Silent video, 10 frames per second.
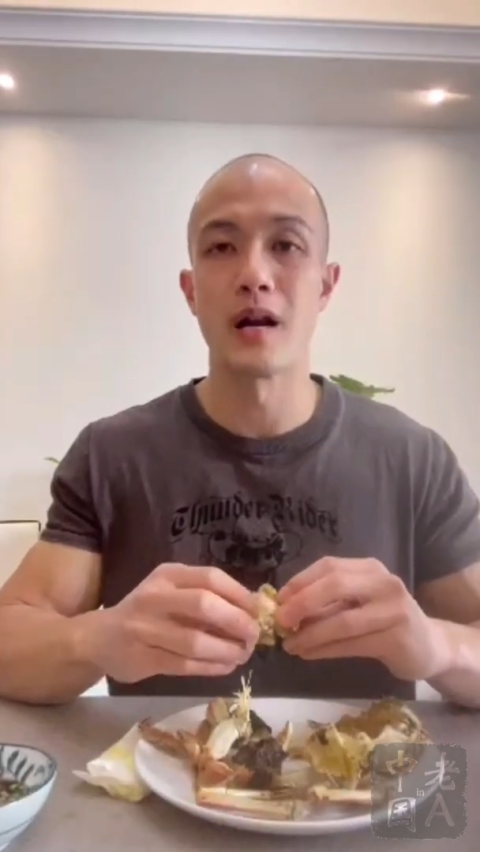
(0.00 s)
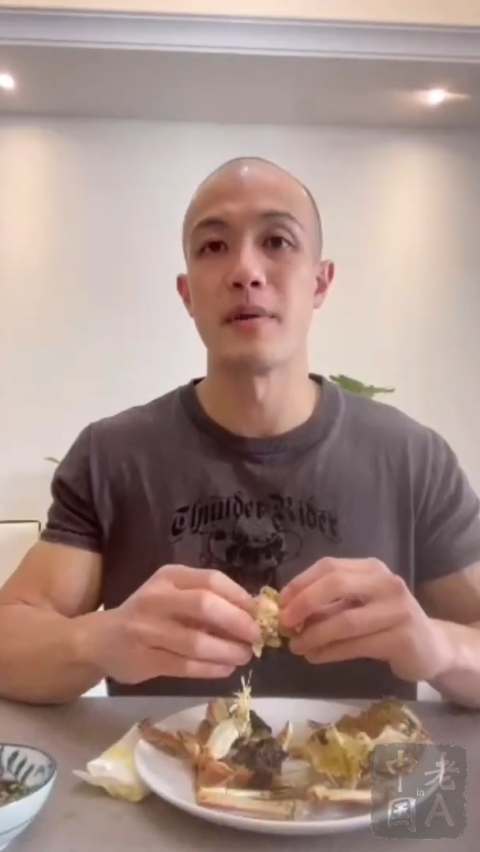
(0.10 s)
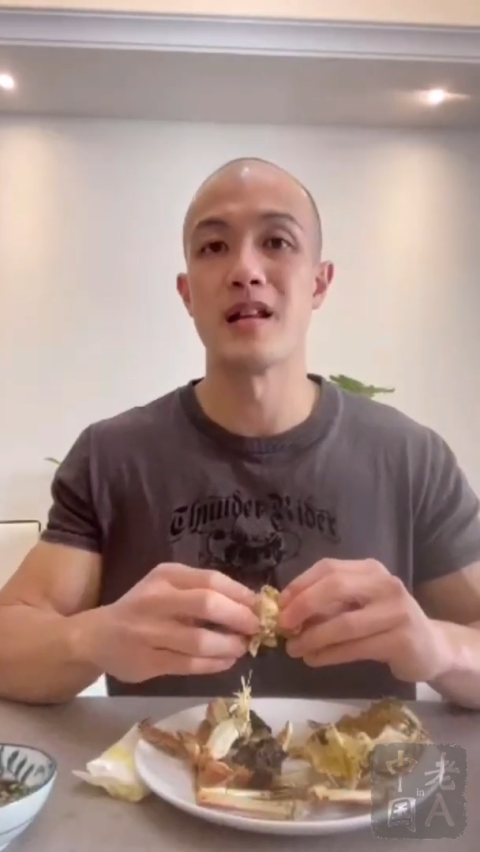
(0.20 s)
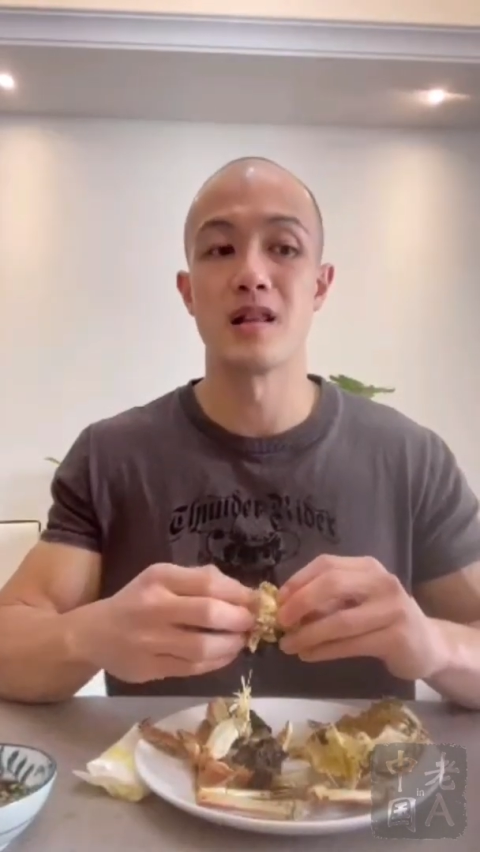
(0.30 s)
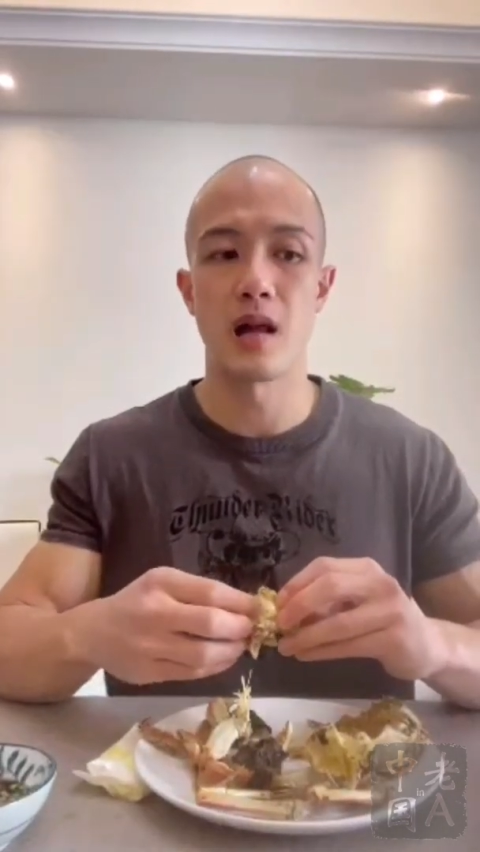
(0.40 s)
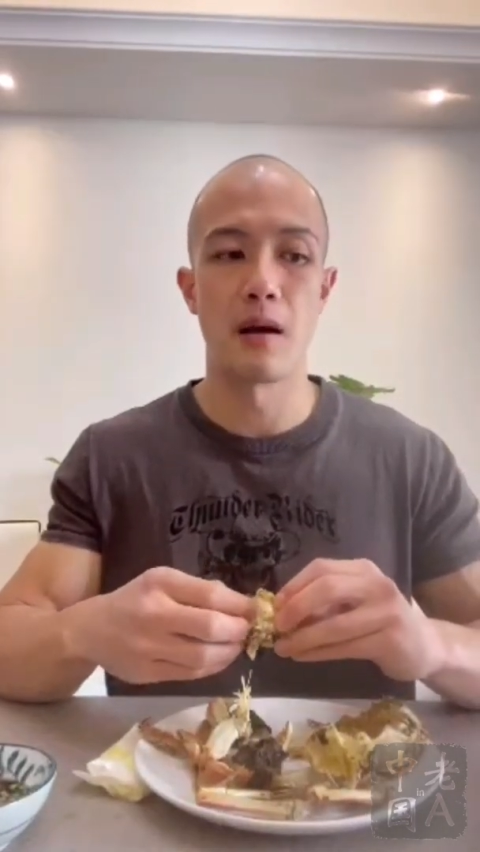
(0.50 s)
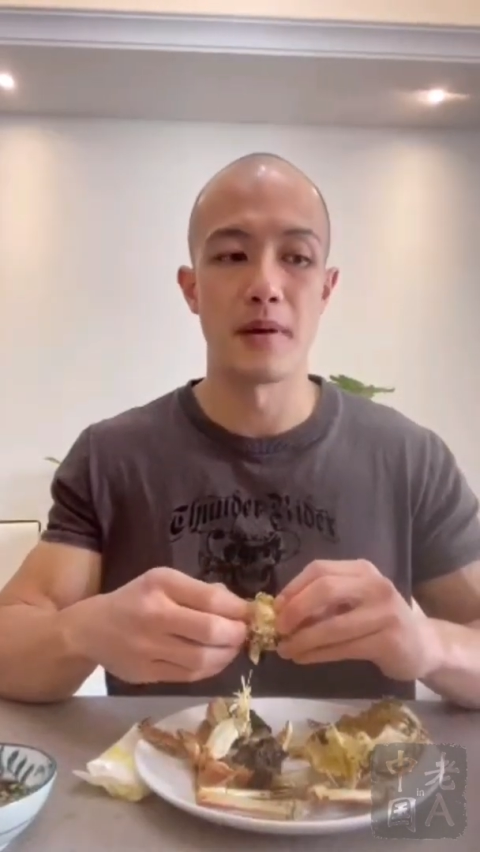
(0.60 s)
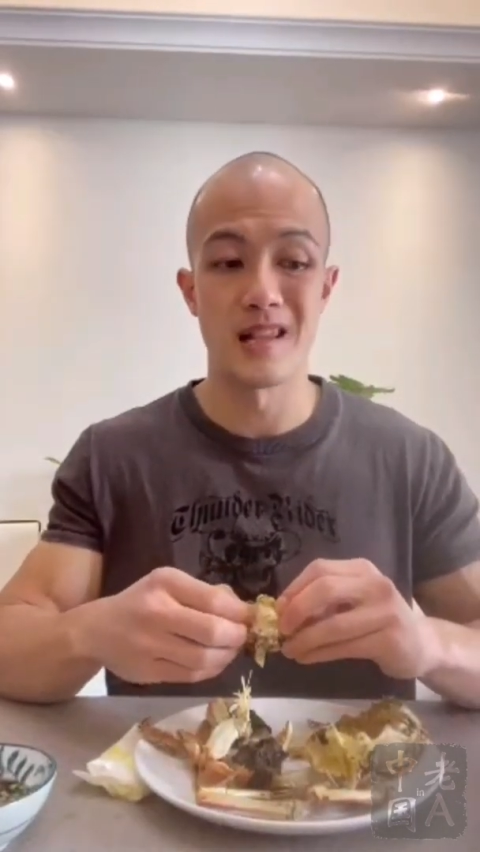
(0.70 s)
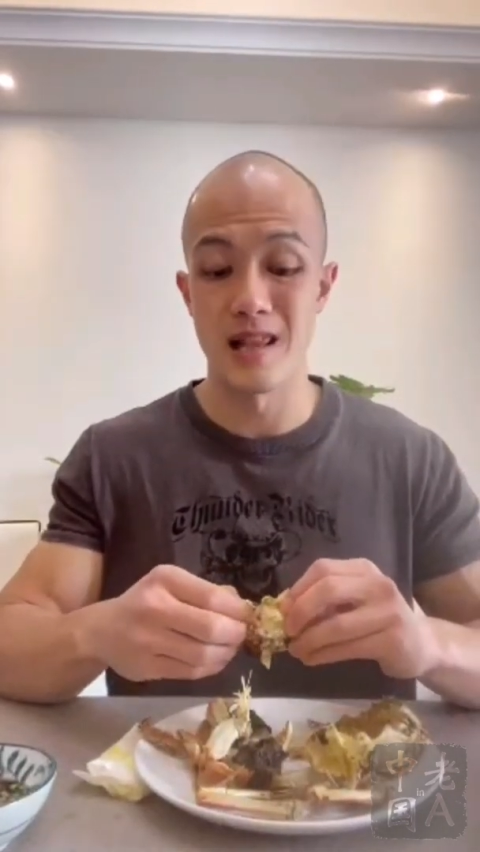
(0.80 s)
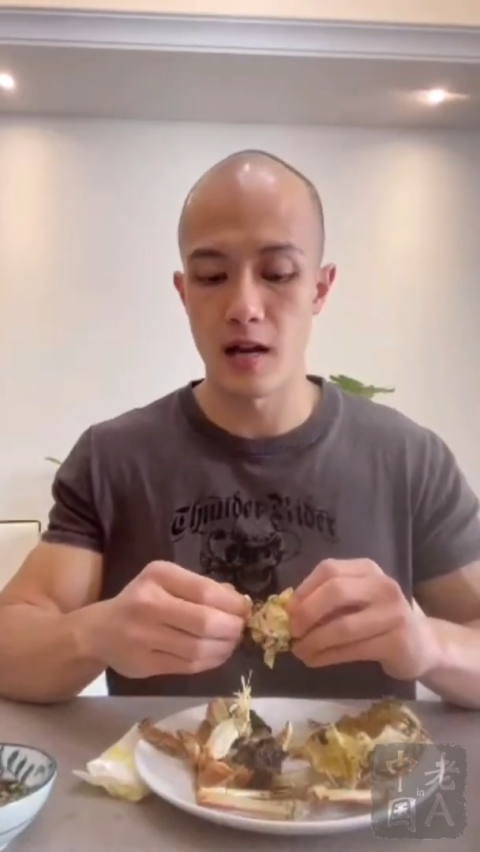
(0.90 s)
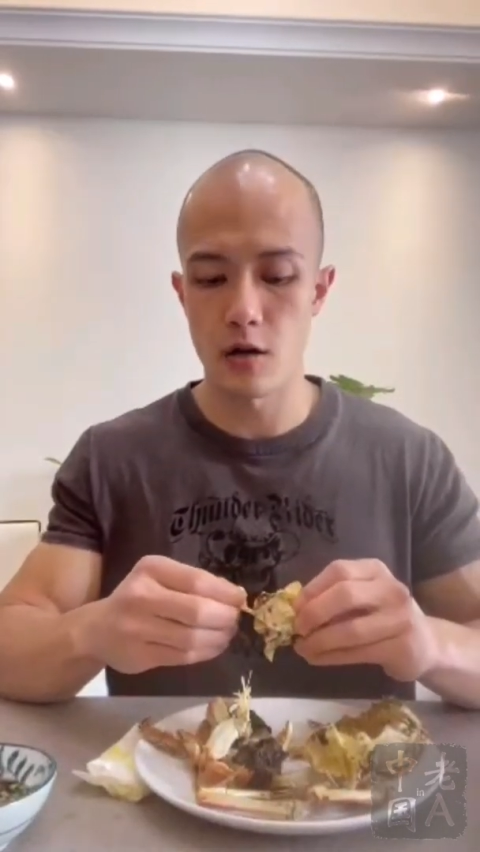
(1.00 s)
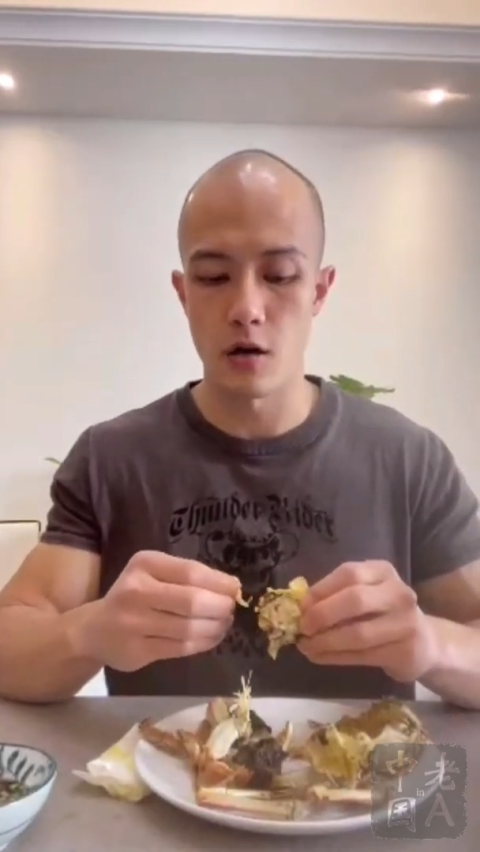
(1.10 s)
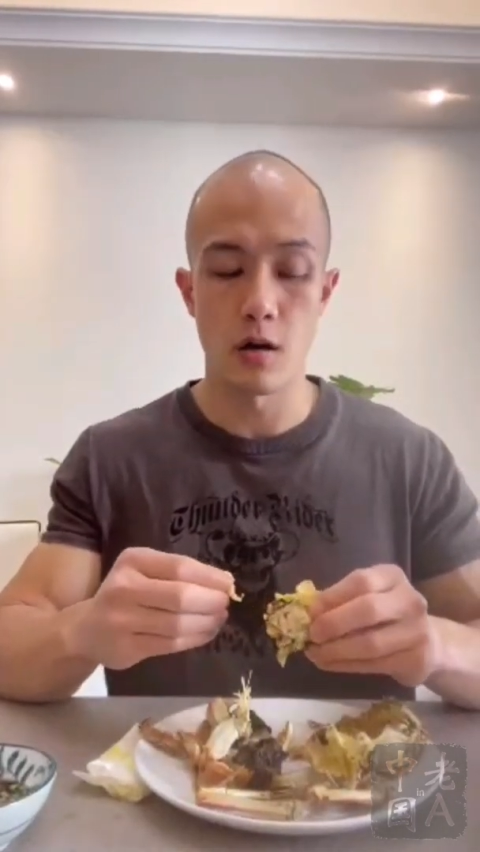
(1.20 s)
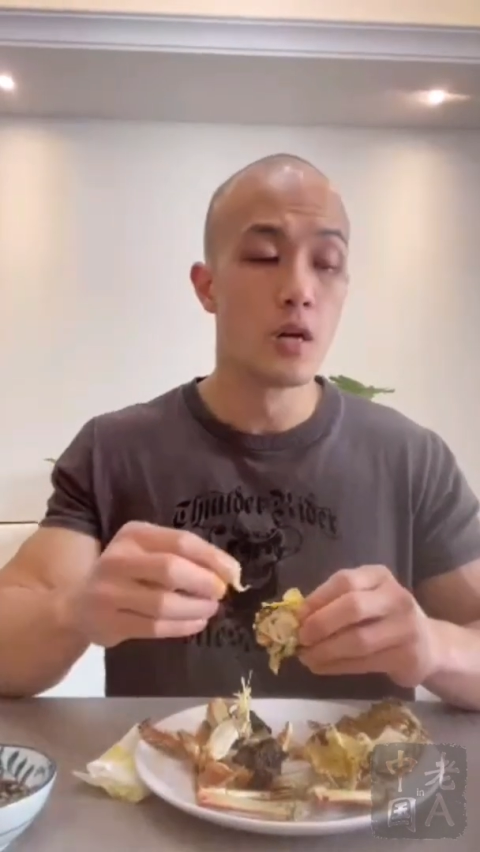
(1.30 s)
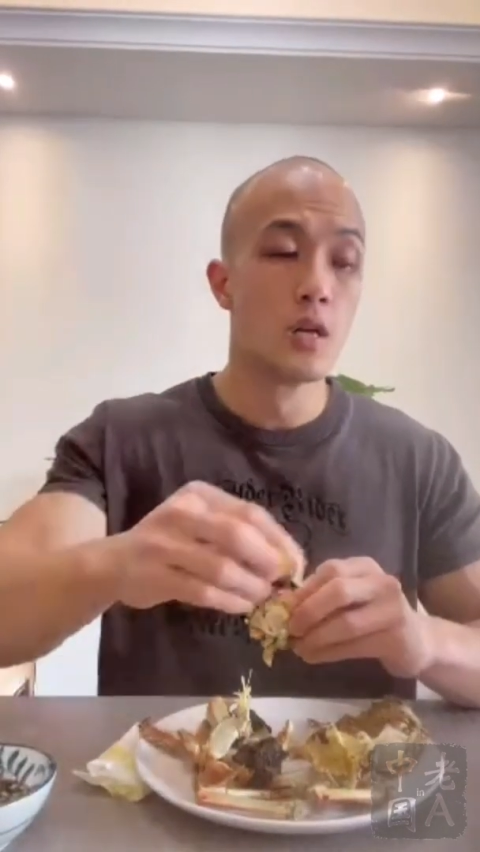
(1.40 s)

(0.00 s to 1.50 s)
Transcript: a bit later.